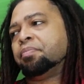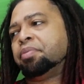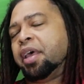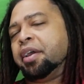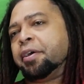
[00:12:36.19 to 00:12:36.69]

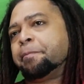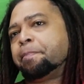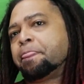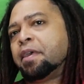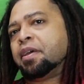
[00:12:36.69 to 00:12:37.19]
player,
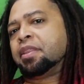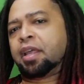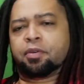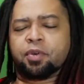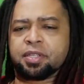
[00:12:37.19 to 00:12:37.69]

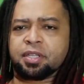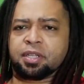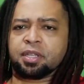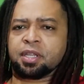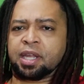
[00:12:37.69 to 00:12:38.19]
that it
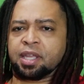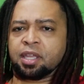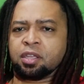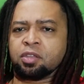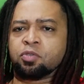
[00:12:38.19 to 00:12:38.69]
wasn't like
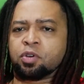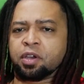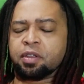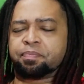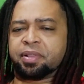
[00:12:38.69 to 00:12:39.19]
you
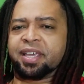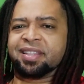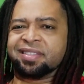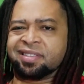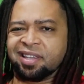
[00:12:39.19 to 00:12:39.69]
couldn't
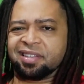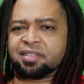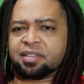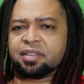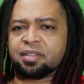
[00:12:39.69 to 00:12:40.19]
play
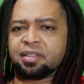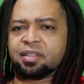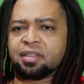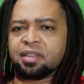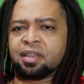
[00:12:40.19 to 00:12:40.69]
disc.
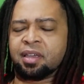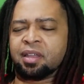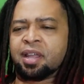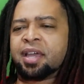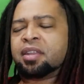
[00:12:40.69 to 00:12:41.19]

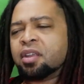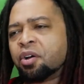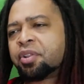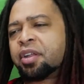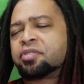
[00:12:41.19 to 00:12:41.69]
And I
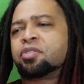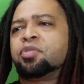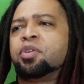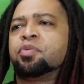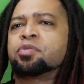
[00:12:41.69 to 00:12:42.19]
know that
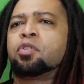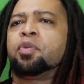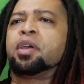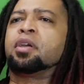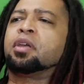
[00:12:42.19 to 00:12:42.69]
Sony was
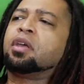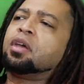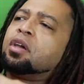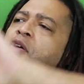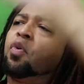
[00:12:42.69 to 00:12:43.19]

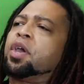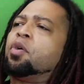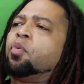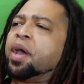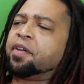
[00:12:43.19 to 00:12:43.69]
going
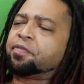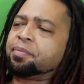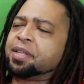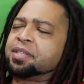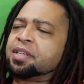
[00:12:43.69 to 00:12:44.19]
away
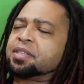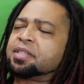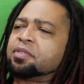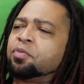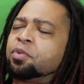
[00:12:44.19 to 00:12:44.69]
from the
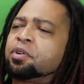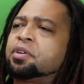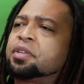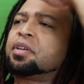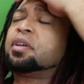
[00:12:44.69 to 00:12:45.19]
disc
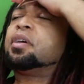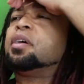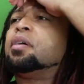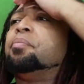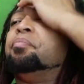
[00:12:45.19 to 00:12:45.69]
world.
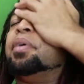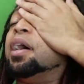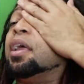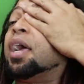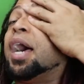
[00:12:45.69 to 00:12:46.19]

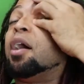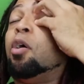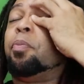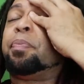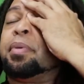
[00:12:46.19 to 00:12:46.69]
But I
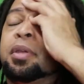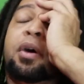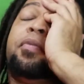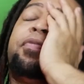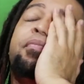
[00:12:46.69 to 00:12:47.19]
hope, you
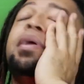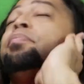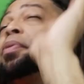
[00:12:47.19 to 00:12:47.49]
know, for me